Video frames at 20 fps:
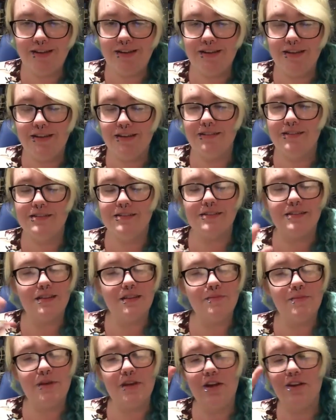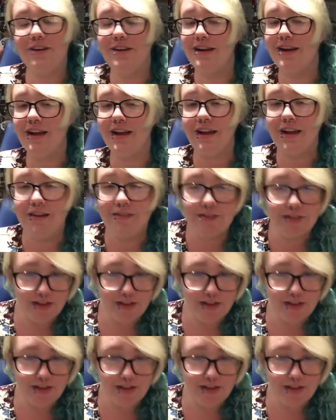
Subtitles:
and this is gonna be archived